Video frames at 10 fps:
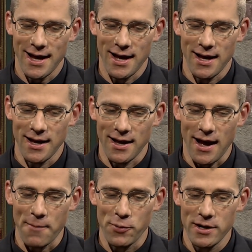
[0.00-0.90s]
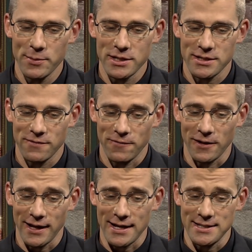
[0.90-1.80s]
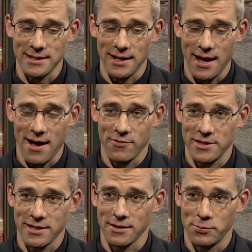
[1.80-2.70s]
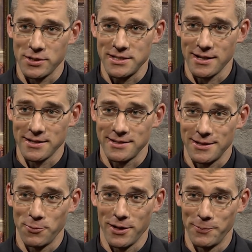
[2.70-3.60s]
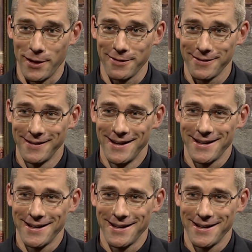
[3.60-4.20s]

uh, I pretty much felt like I did everything that a priest does in one month.